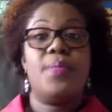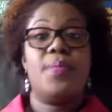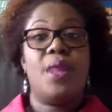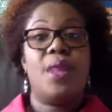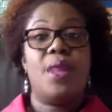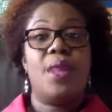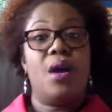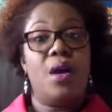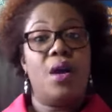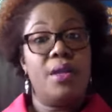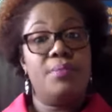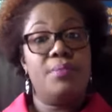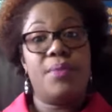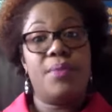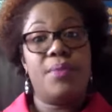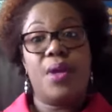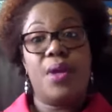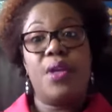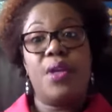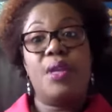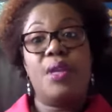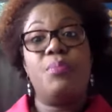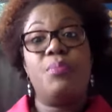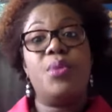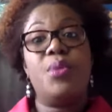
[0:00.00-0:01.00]
on
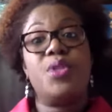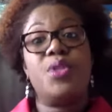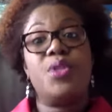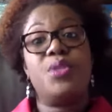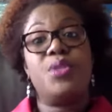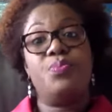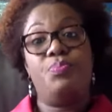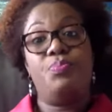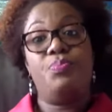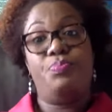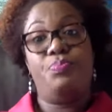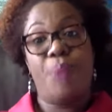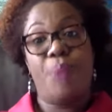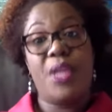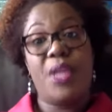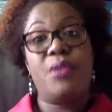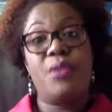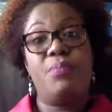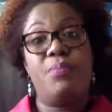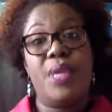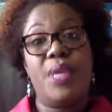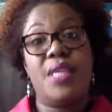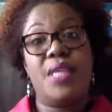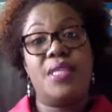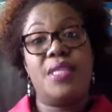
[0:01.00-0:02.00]
a much better
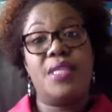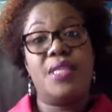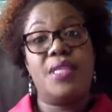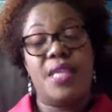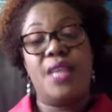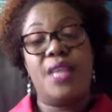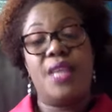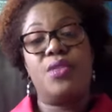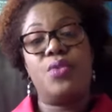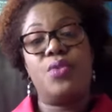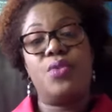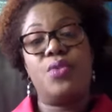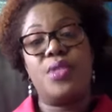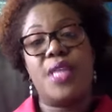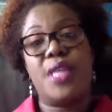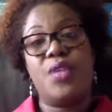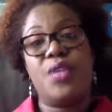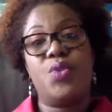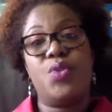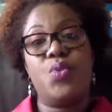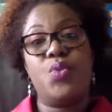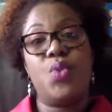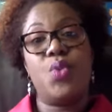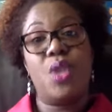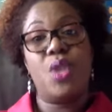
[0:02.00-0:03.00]
basis than those that
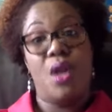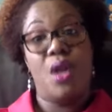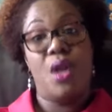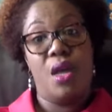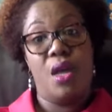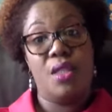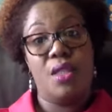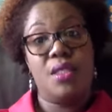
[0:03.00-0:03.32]
do not.